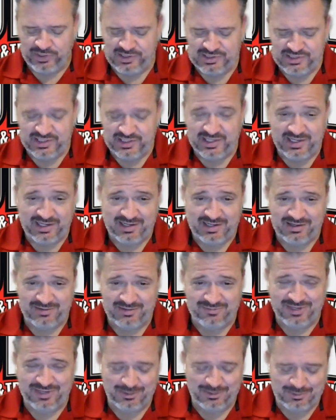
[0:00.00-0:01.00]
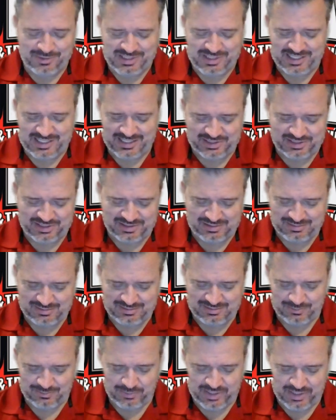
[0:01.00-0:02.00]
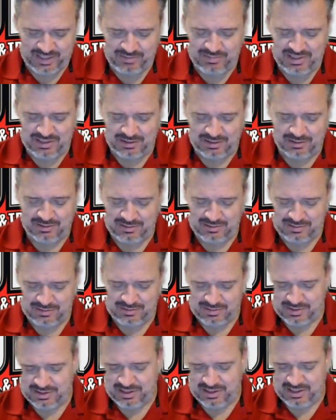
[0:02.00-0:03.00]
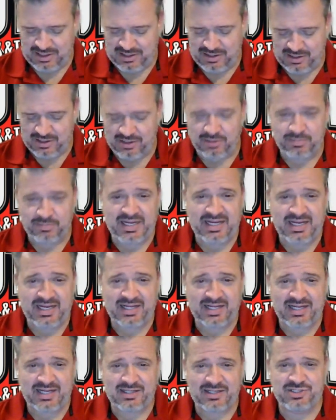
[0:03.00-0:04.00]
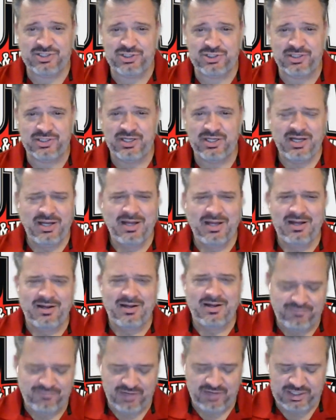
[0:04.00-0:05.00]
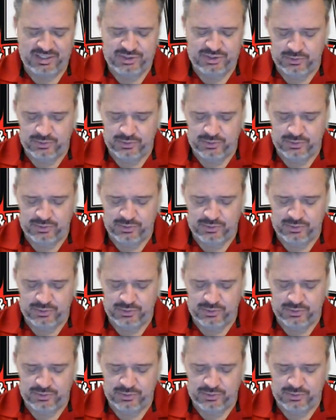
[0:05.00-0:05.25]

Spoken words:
ahead of fellow Texan Ray Miller, and another bad decision. Funny story,